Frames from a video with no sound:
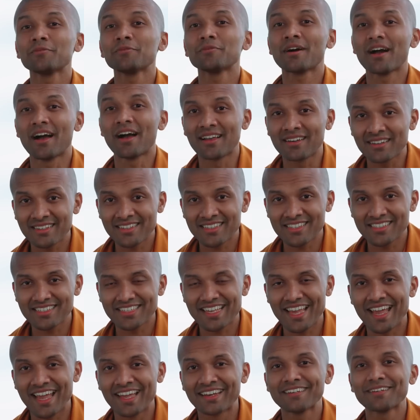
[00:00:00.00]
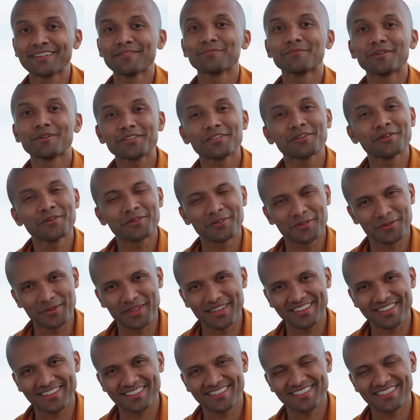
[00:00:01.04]
you understand what you're
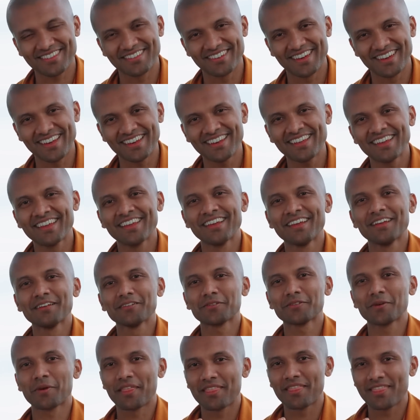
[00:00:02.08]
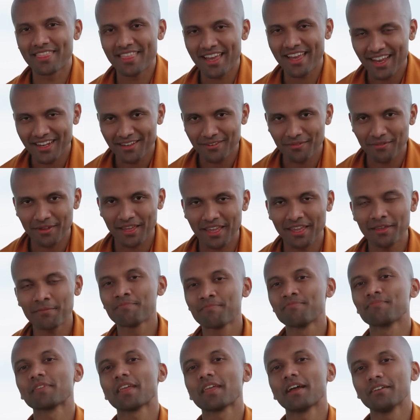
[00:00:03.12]
doing, right? So in that way,
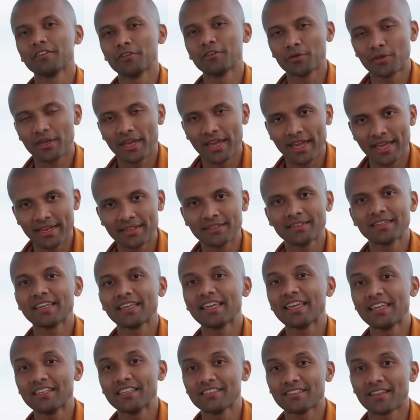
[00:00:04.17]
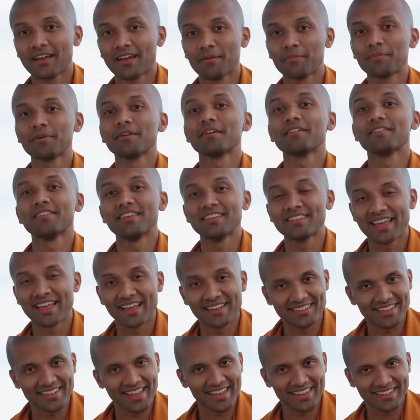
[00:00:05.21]
you can ease up this
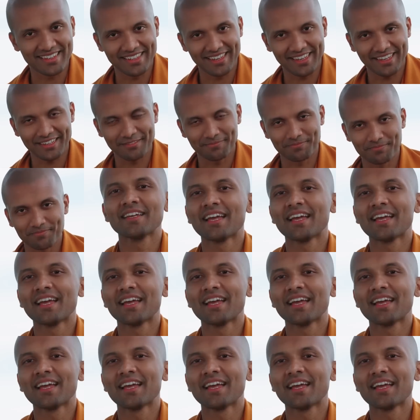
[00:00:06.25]
anxiety.